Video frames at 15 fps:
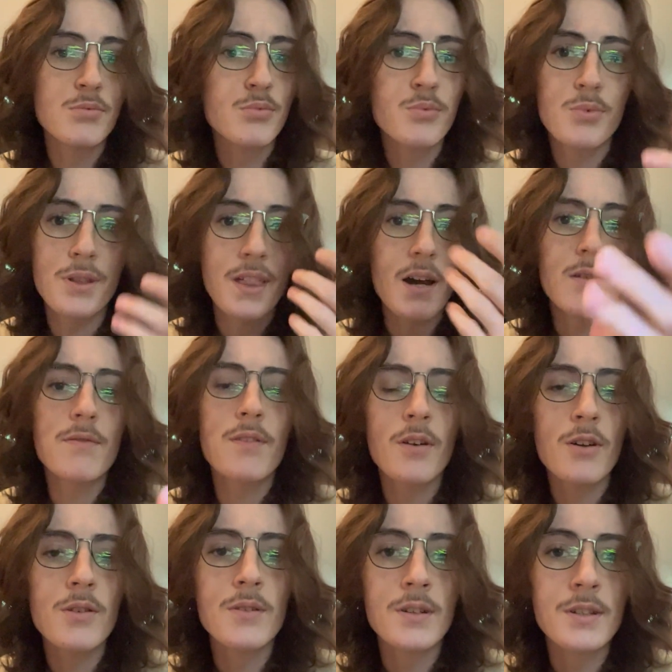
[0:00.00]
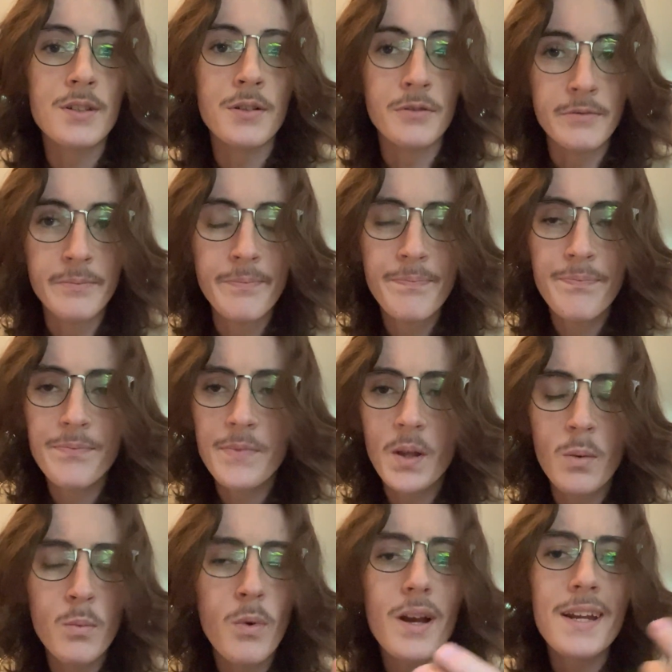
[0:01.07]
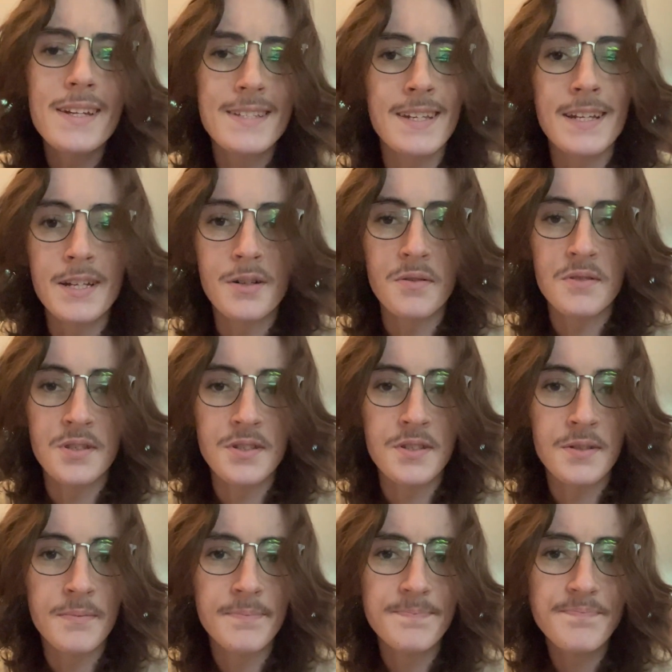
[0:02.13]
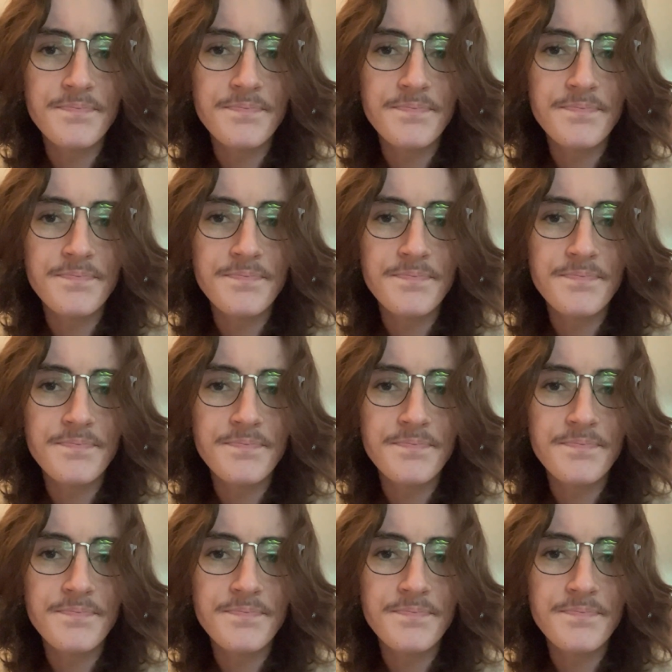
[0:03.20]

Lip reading: Without further ado, what is an ecosystem?